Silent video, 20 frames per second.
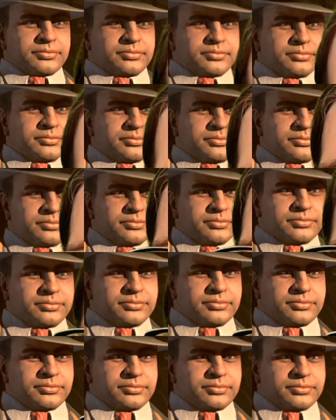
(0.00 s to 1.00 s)

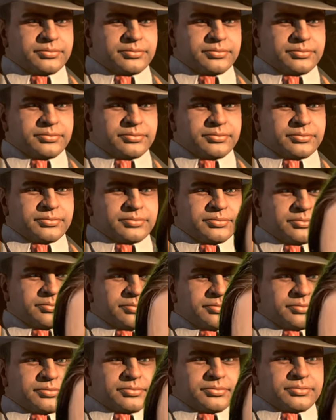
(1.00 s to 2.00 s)

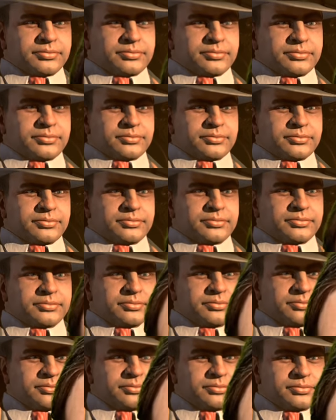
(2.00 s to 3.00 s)

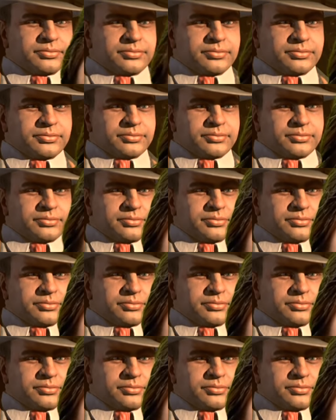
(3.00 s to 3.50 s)
The person shown says nothing.